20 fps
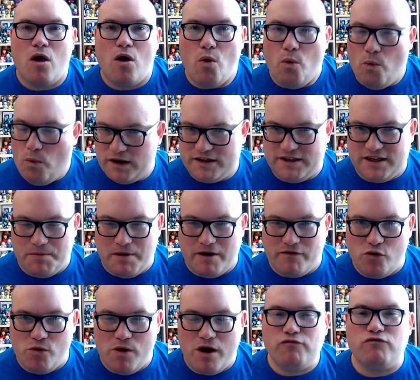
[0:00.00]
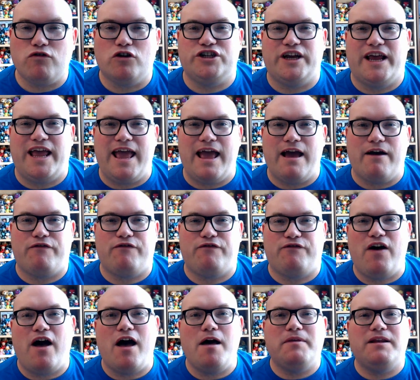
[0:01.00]
What's up, everyone? Roger here
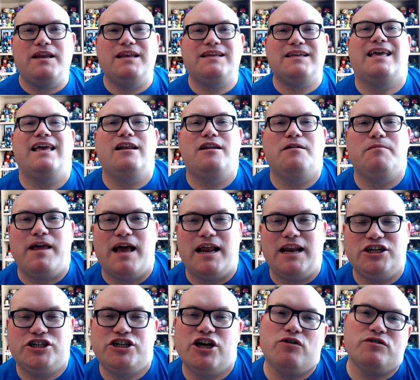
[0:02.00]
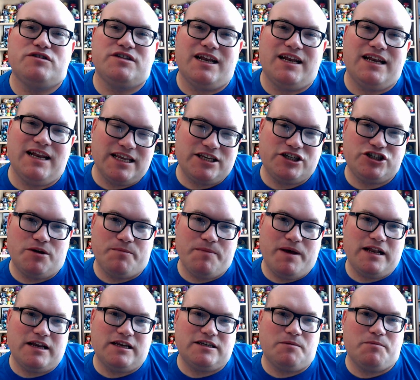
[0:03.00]
from the DisKingdom Daily Show. So let's jump
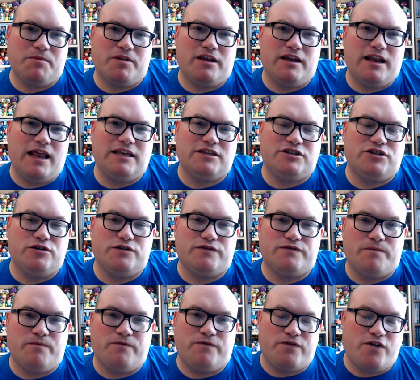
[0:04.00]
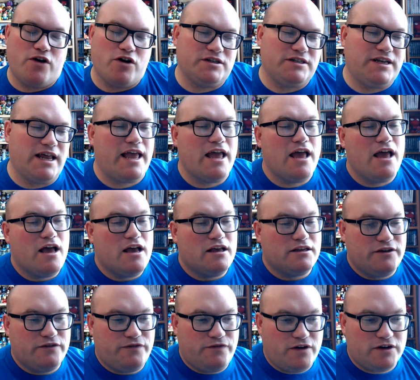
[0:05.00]
into some of the latest news from Thursday.
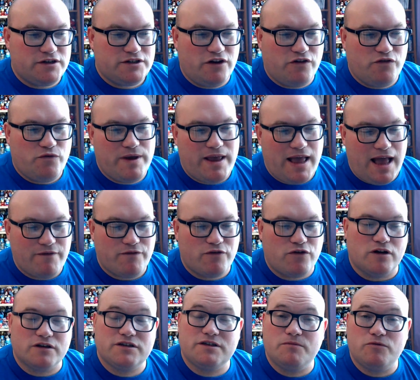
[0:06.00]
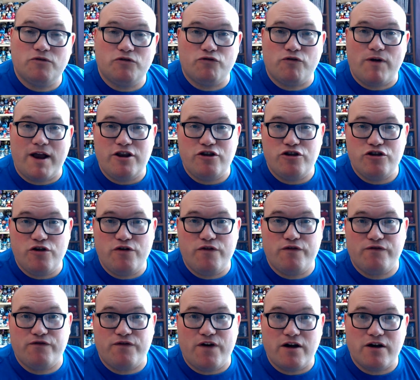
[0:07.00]
So first off, we have got some great new
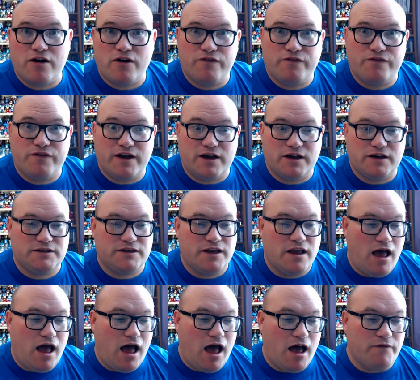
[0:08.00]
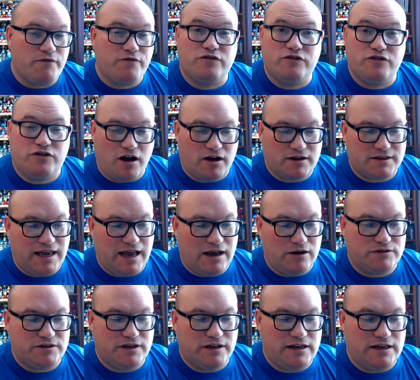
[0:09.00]
Funko figures of Ducktales.
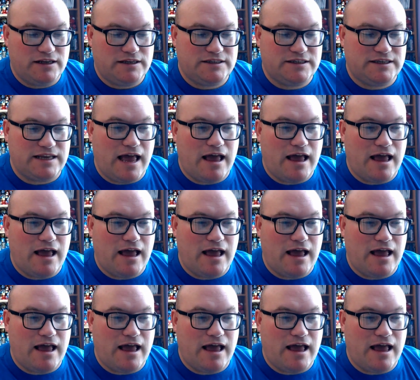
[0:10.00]
So this set